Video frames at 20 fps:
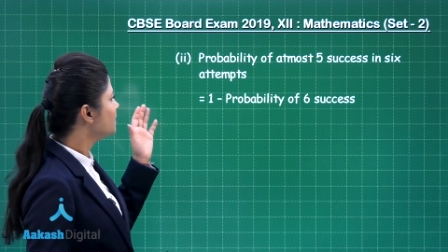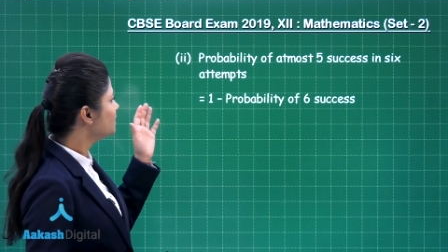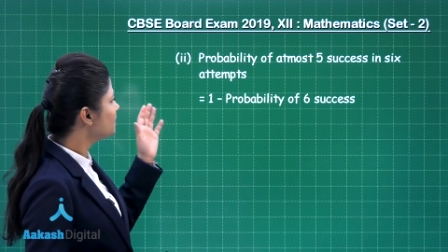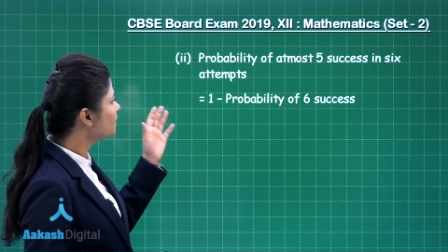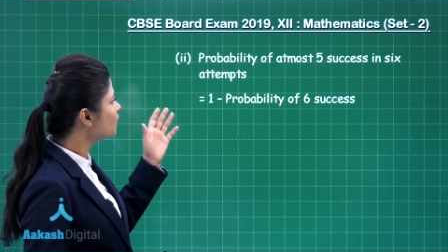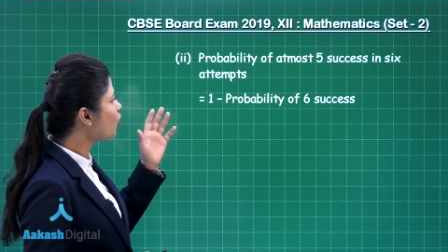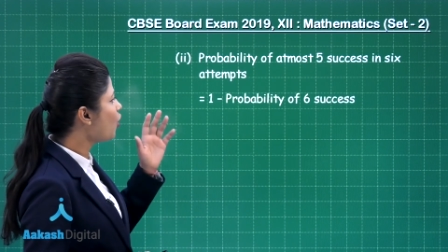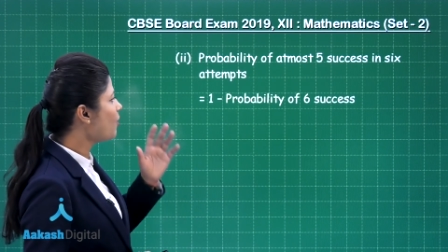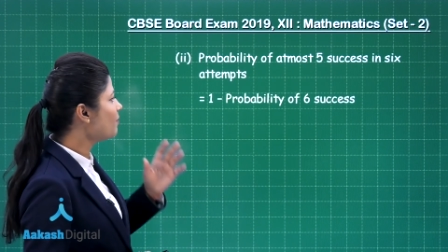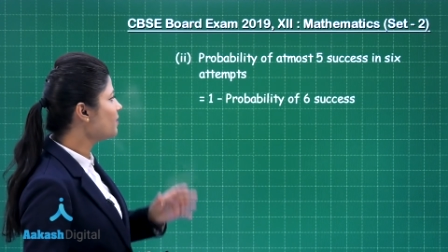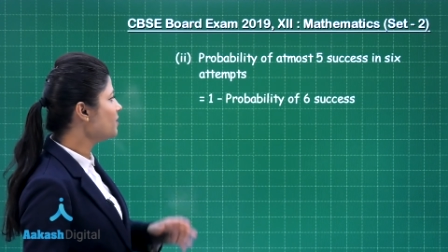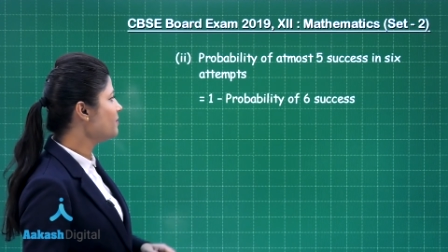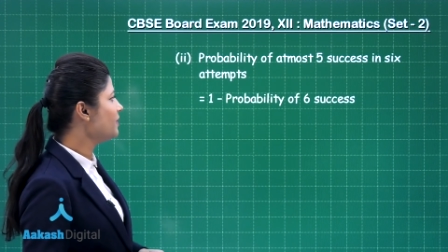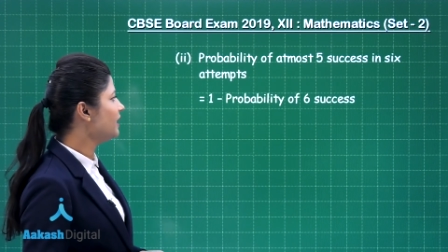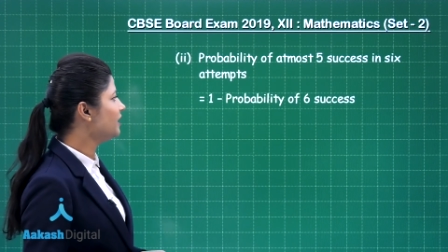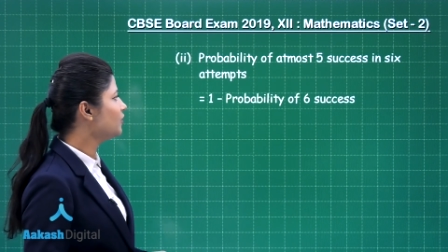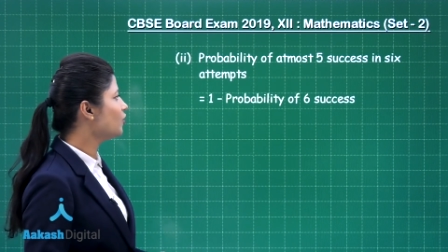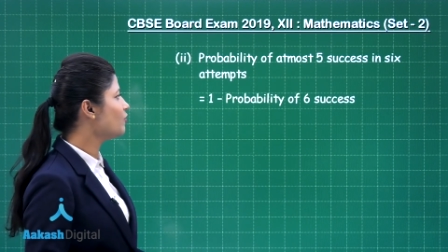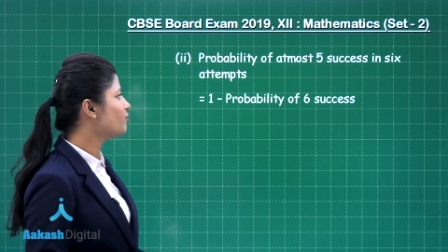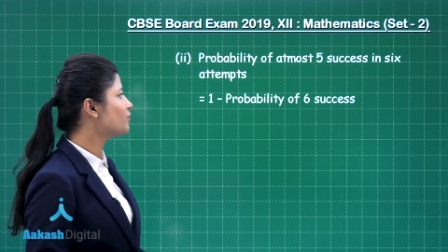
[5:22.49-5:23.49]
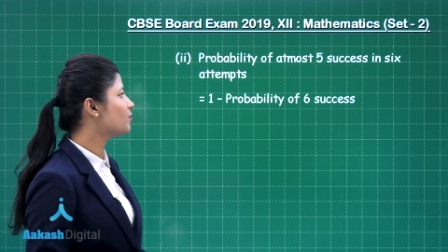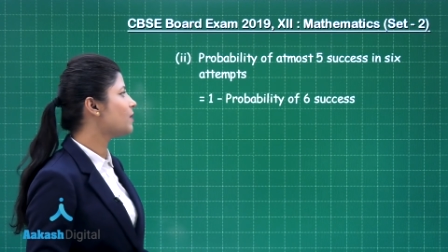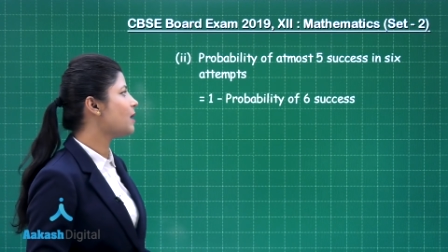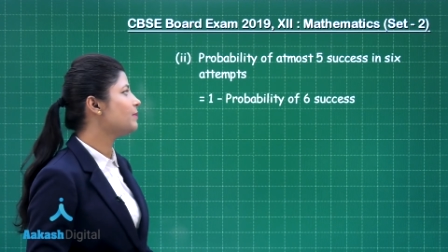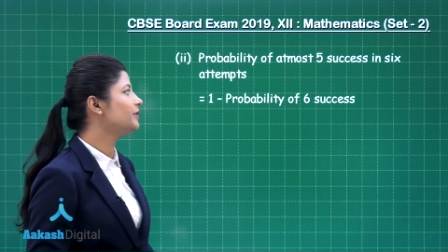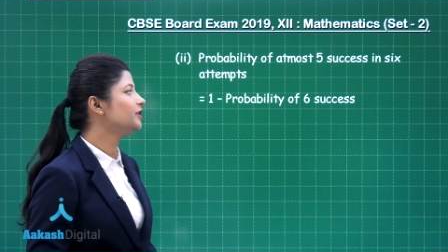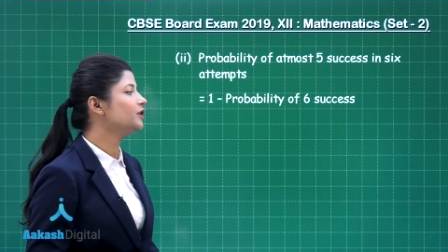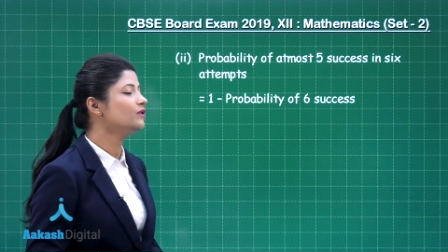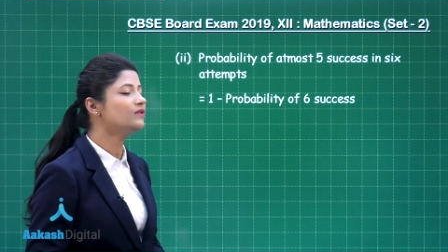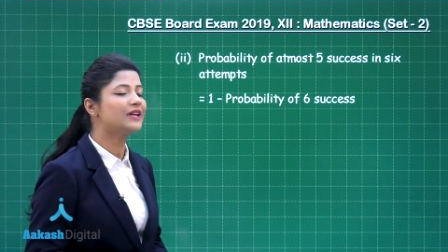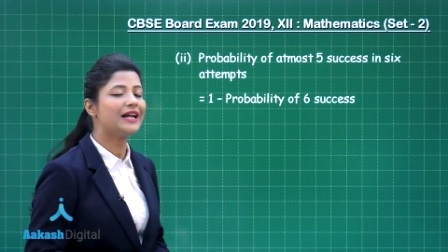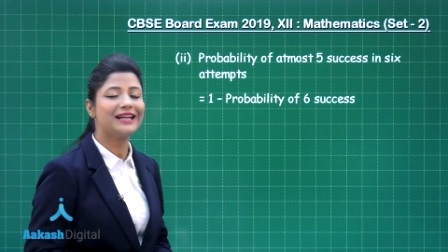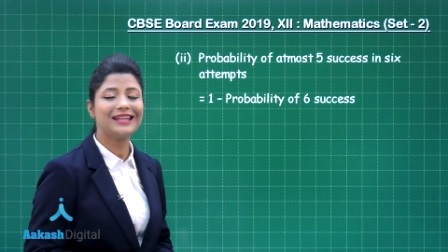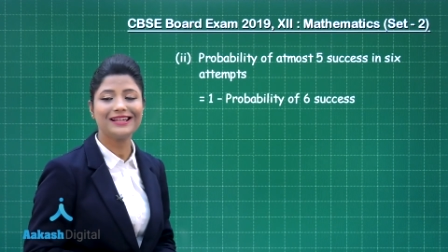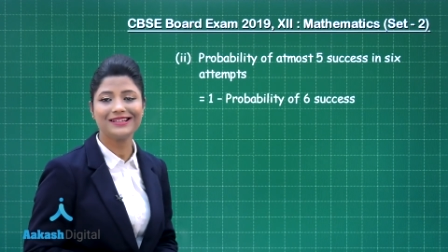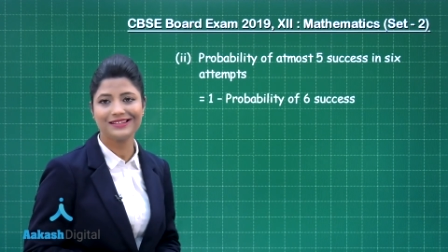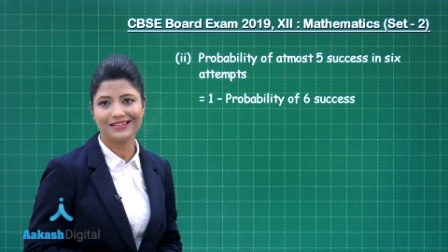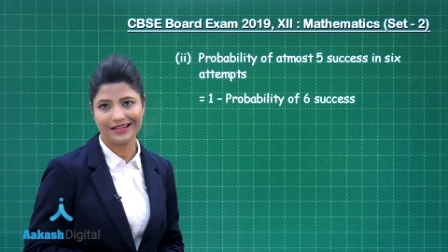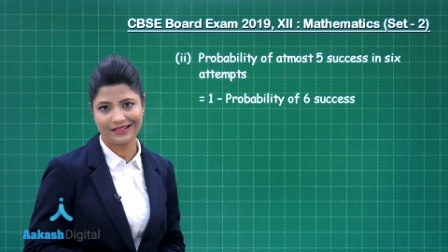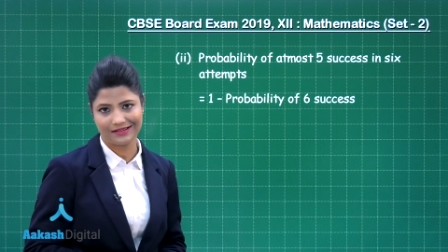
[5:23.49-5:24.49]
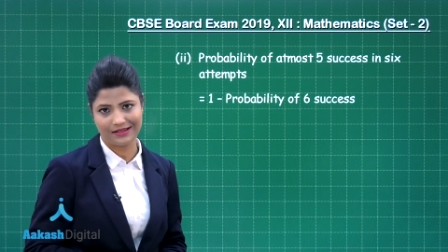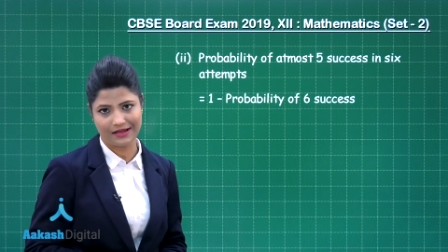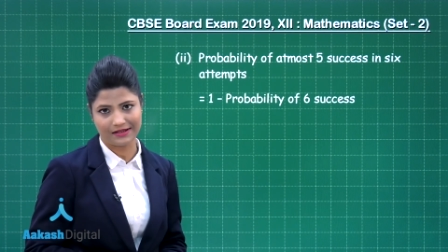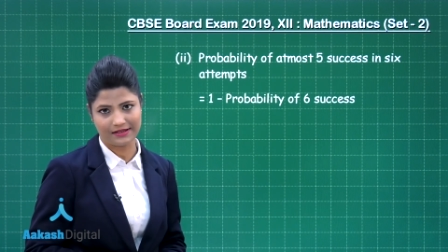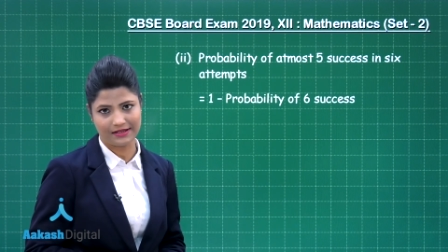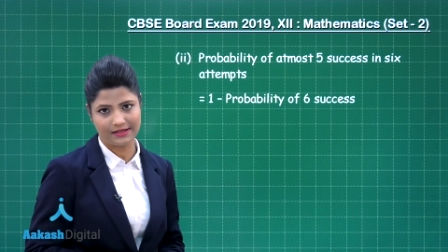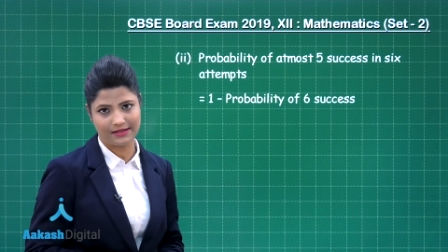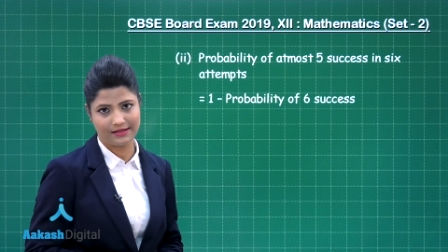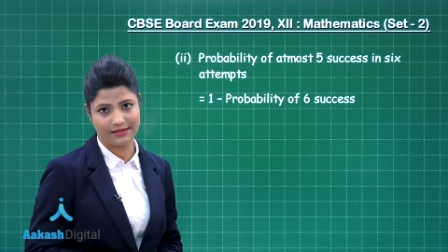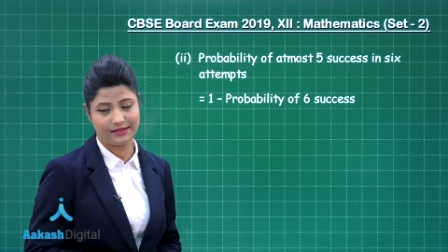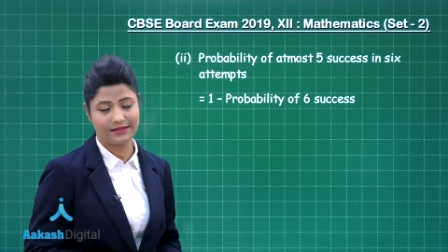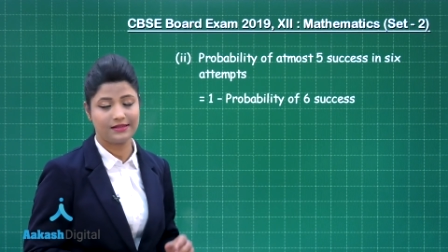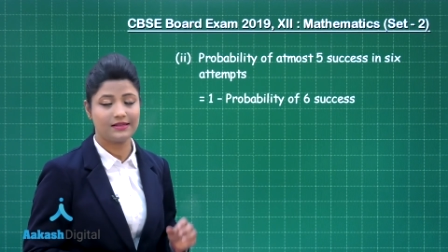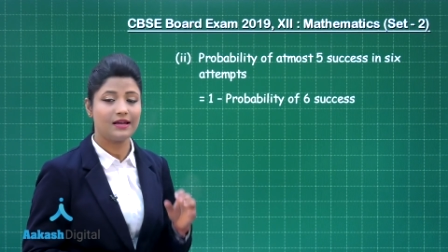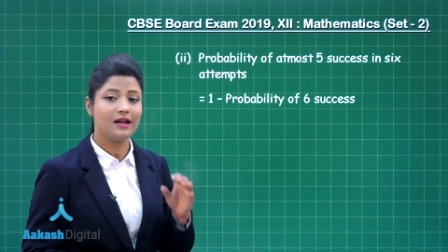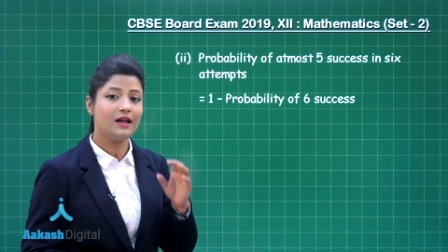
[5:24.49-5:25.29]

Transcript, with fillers: the complement of probability of getting six successes,